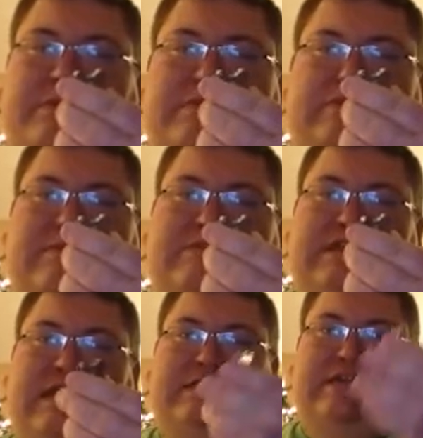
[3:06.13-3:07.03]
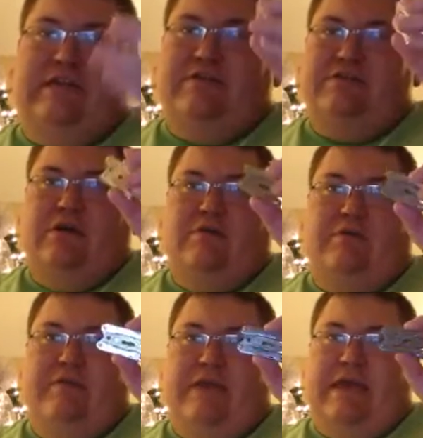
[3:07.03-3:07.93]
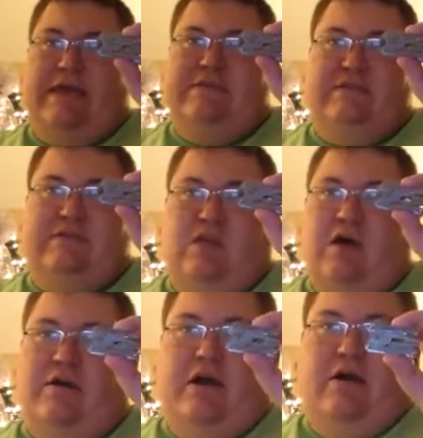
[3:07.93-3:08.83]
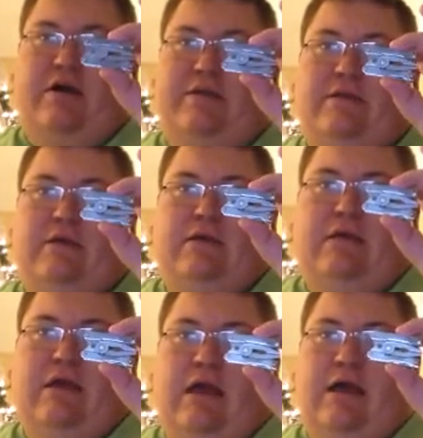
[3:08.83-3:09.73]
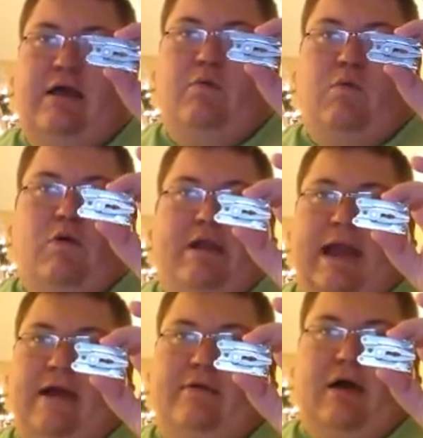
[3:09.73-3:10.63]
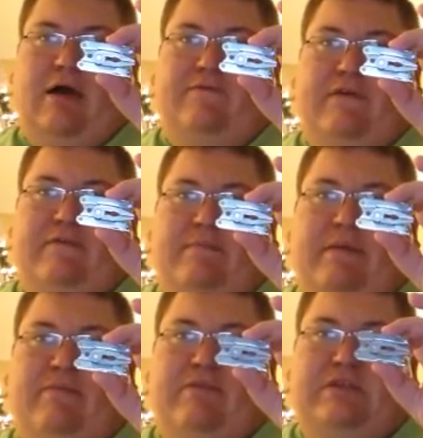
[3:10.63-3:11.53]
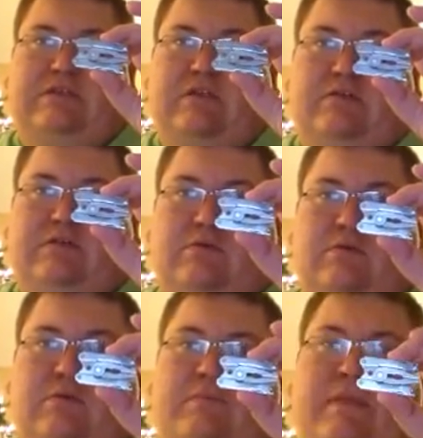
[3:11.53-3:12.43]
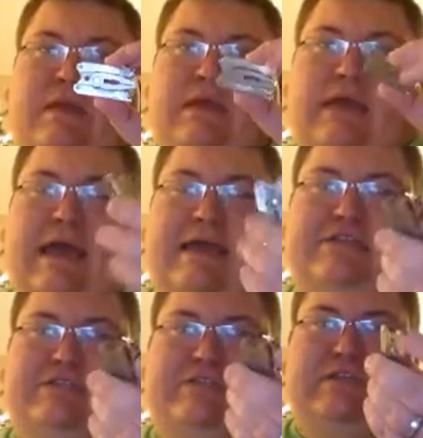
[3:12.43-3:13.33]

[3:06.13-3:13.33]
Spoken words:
17, 18 years old, and the case is long gone. Wore it out off of it. But this little tool has just